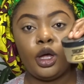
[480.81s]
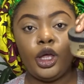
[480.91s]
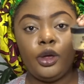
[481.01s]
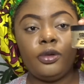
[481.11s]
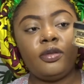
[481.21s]

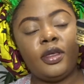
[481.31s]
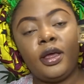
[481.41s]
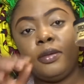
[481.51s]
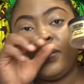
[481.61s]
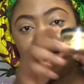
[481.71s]

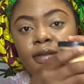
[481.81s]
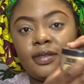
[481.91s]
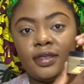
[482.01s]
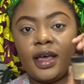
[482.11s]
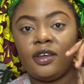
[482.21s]
using my
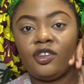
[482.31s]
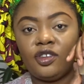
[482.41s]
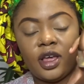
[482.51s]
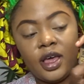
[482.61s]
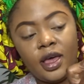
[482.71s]

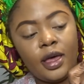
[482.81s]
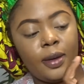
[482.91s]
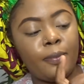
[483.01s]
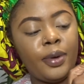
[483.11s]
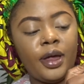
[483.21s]

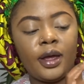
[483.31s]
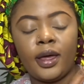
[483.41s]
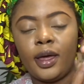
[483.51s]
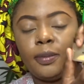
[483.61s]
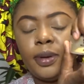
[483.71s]
Sasha
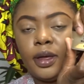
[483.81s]
Buttercup